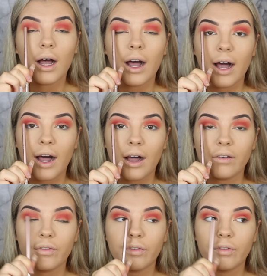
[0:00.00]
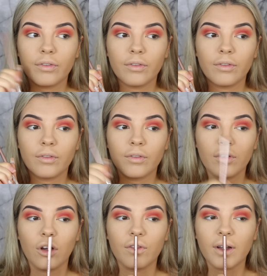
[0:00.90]
half
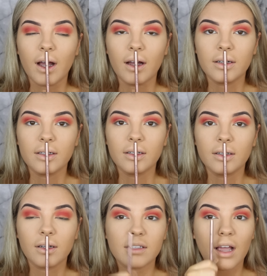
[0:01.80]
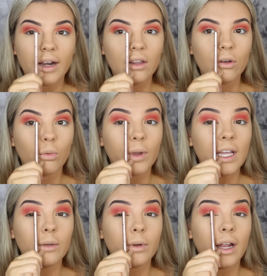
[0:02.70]
of a cut. Because I kind of look
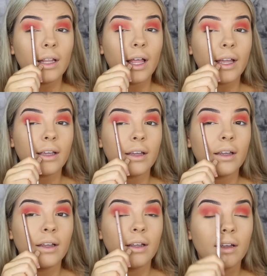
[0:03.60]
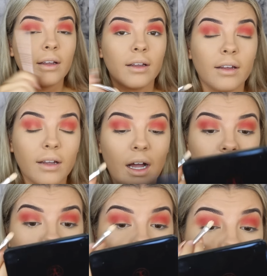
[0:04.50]
weird when I like cut
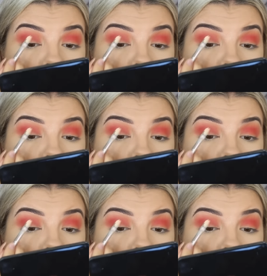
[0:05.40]
the whole